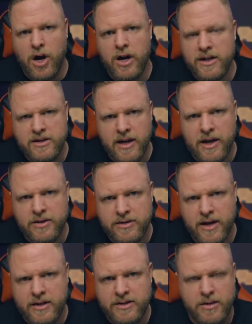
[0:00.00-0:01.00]
doggy style
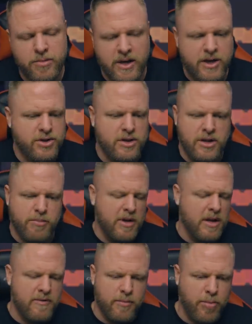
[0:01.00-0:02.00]
sex simulation in the
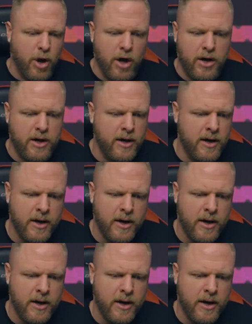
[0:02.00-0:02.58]
middle of a park.